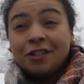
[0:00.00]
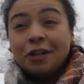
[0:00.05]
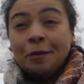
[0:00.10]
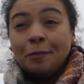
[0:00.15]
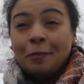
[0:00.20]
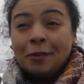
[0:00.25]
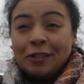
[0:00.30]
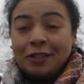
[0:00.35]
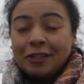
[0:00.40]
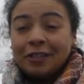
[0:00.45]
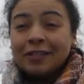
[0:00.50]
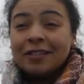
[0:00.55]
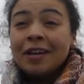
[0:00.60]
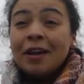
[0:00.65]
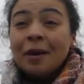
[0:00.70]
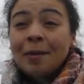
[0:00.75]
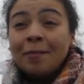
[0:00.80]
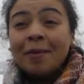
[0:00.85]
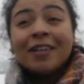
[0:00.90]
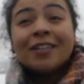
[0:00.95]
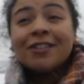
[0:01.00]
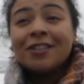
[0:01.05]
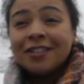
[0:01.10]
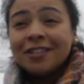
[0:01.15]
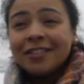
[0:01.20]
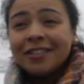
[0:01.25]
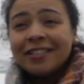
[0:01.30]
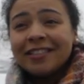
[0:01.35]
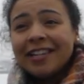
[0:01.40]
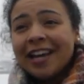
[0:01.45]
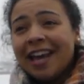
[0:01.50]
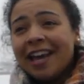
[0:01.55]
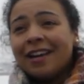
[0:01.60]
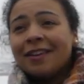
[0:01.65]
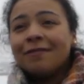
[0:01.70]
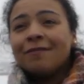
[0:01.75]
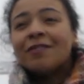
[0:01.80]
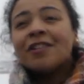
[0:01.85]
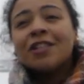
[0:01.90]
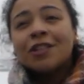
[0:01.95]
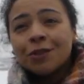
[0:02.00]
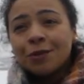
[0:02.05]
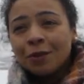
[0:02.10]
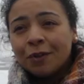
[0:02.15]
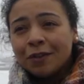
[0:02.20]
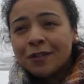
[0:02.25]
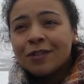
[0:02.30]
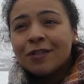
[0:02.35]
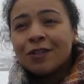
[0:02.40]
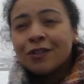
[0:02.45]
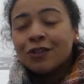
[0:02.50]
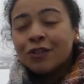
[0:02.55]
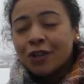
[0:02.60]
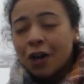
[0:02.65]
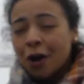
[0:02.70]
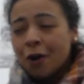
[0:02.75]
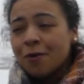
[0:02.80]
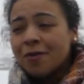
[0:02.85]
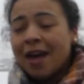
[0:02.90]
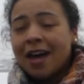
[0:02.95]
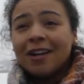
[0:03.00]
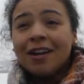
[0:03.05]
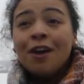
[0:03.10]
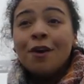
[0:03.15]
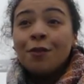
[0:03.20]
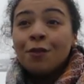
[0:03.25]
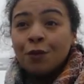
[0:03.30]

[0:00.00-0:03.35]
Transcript: Jim, which is pictures and visuals to show that